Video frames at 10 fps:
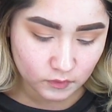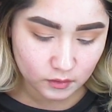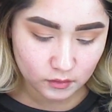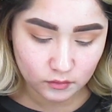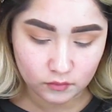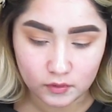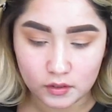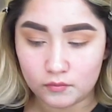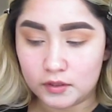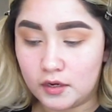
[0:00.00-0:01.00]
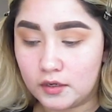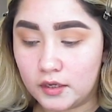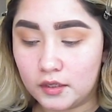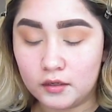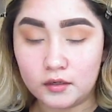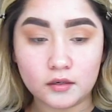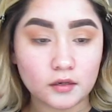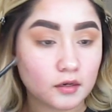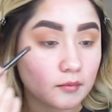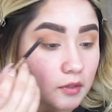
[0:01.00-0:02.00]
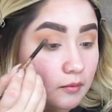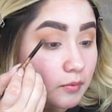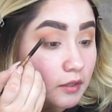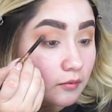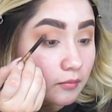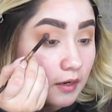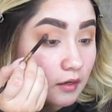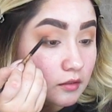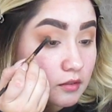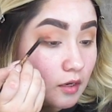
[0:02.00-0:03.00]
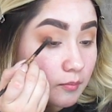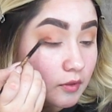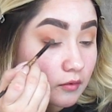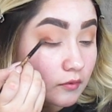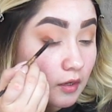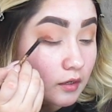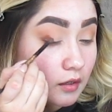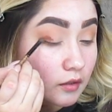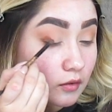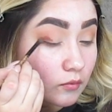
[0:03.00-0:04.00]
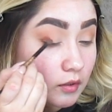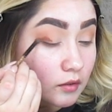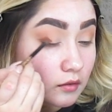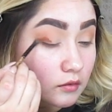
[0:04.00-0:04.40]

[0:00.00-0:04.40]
gonna go in with that color and I'm gonna put it right on top of that other one.